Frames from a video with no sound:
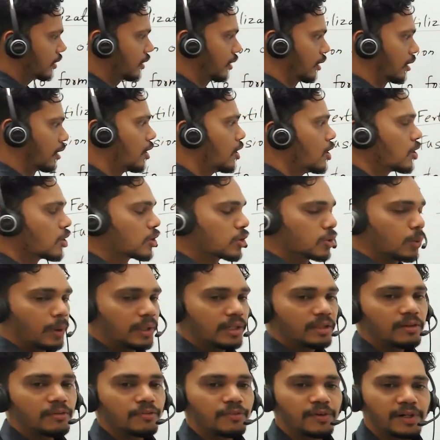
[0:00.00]
here. So what
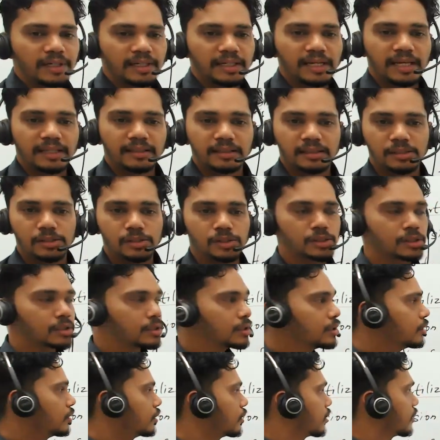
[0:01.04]
is the
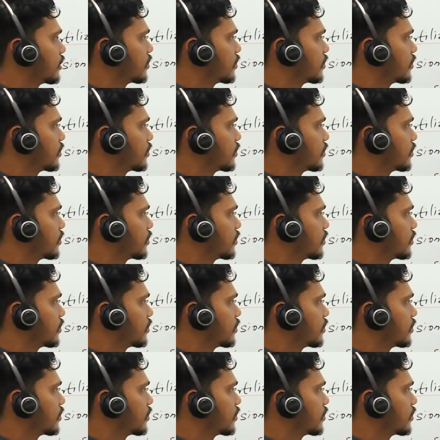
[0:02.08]
fertilization?